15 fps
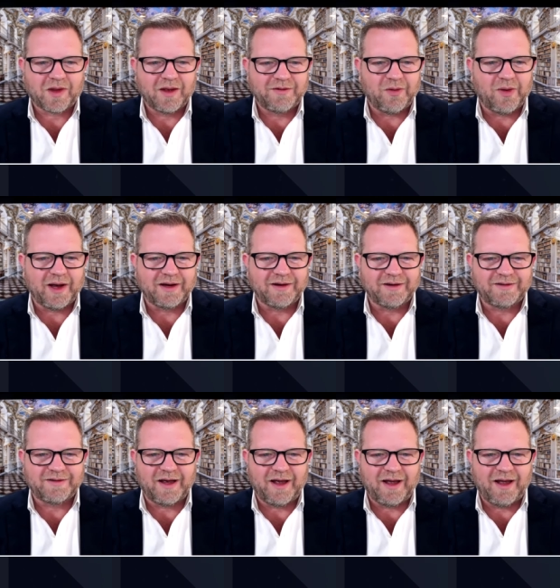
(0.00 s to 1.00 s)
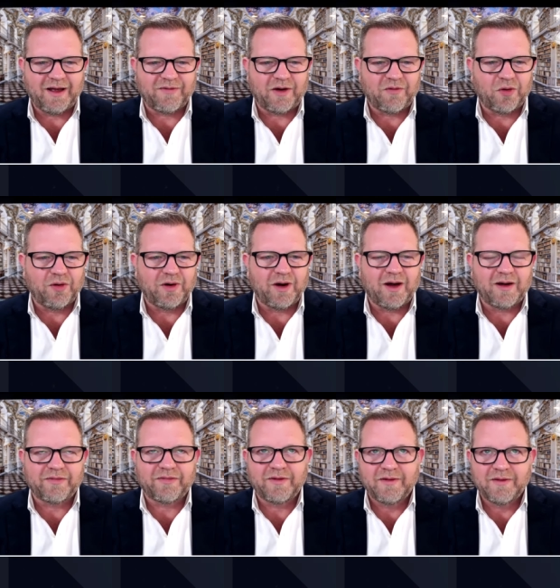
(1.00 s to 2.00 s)
So I could just say, hey, if I wrote
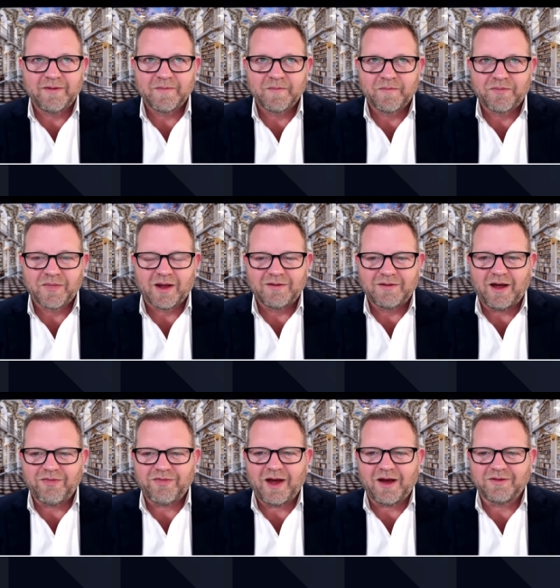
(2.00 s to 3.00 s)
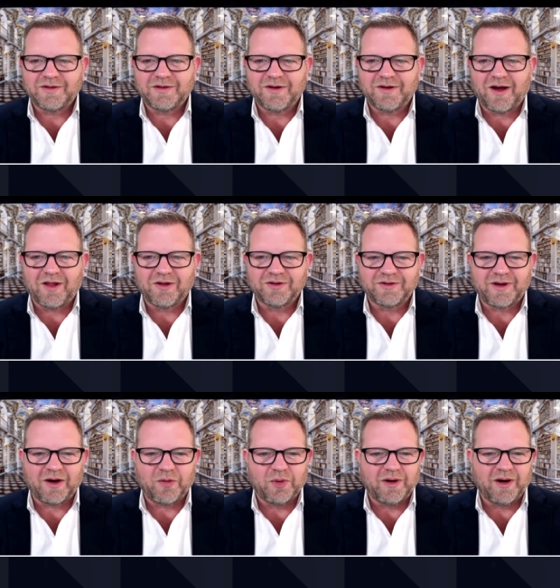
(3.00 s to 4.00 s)
off $10,000 that
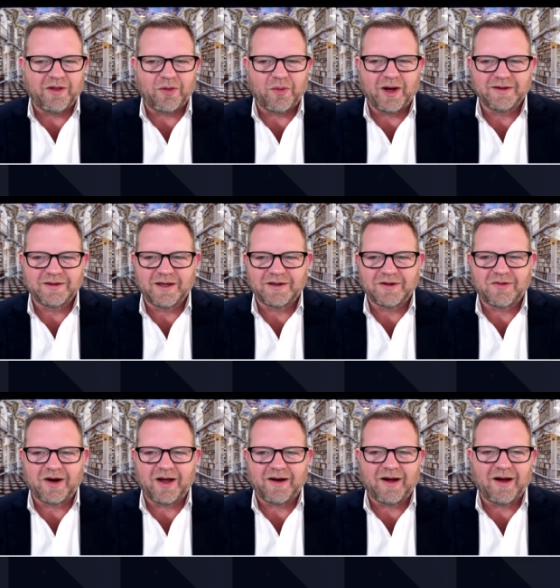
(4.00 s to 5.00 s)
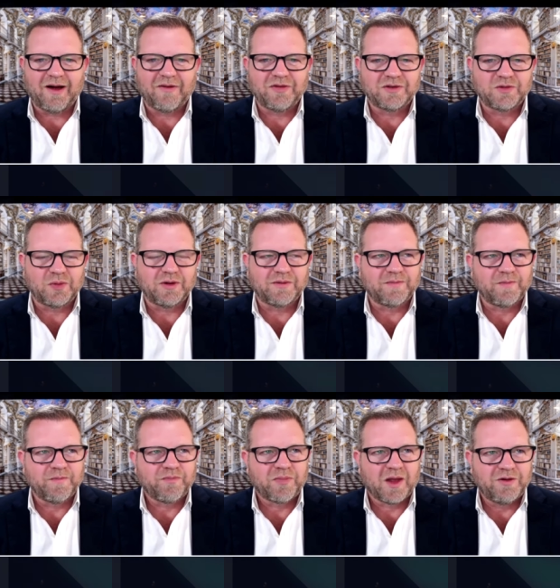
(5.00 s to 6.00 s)
I wouldn't otherwise get to write off, it's worth
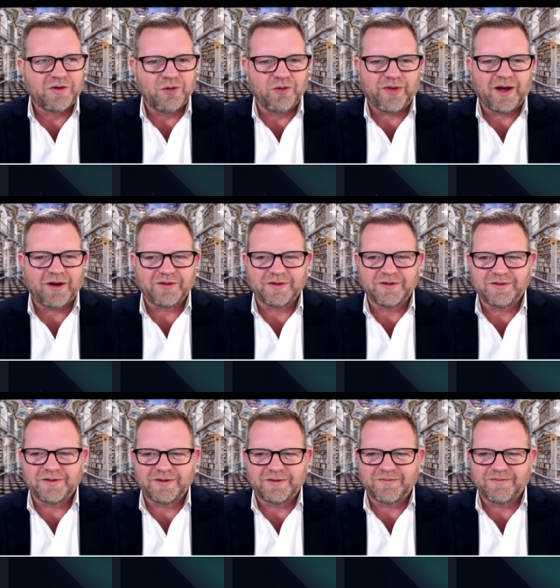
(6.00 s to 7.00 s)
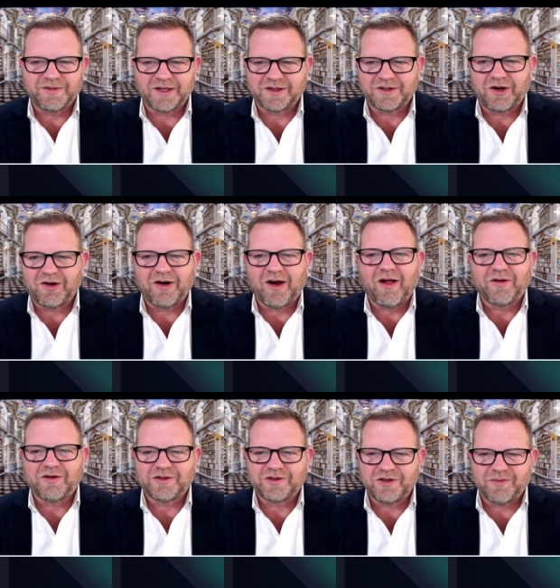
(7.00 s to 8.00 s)

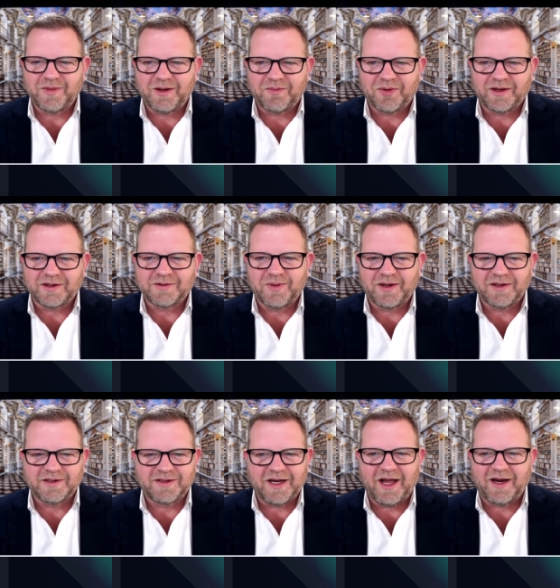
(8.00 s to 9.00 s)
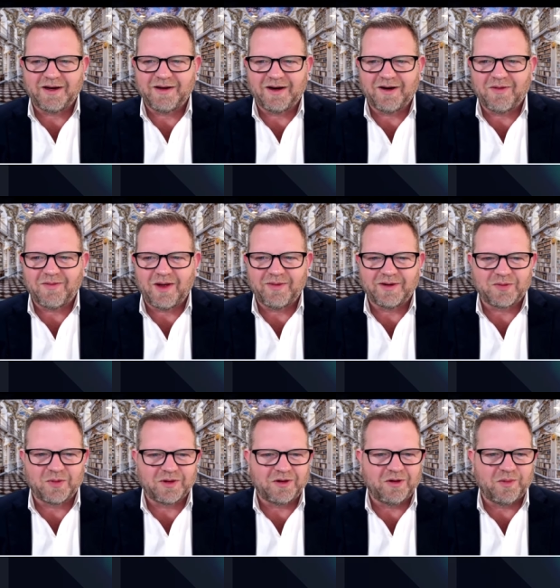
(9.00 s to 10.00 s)
$2,600 to me plus my state. You know, maybe it's
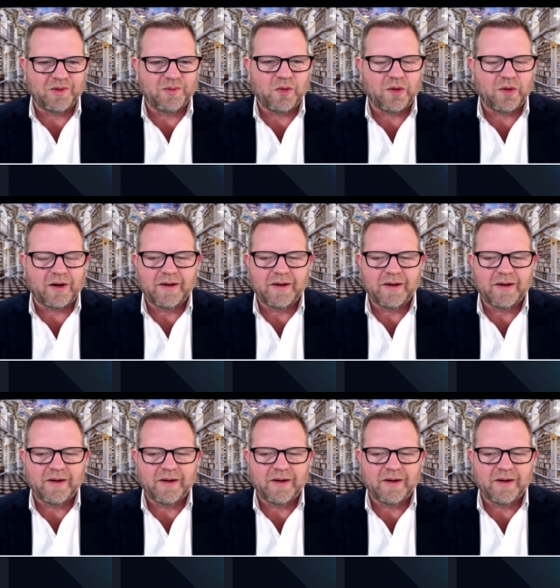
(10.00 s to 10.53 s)
worth a little bit more.